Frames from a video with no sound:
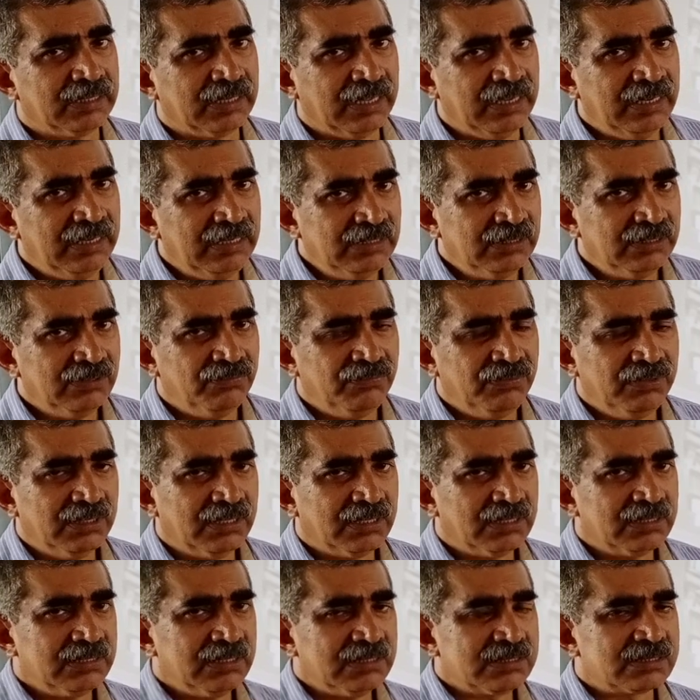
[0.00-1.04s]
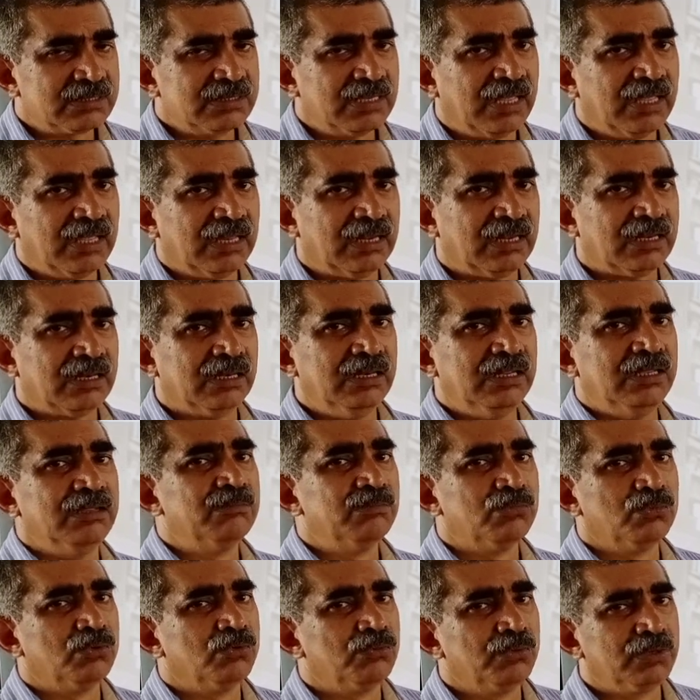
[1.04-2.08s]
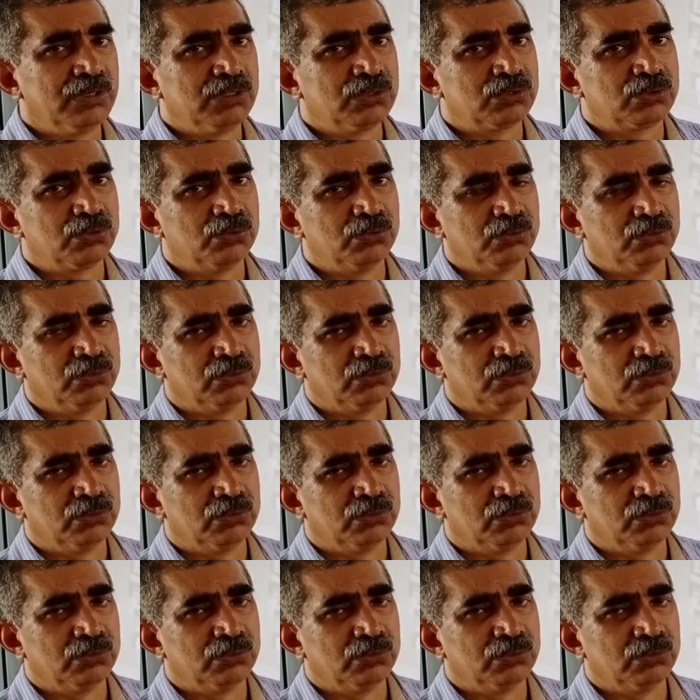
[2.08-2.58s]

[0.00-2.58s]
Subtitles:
9th, we are just directly moving to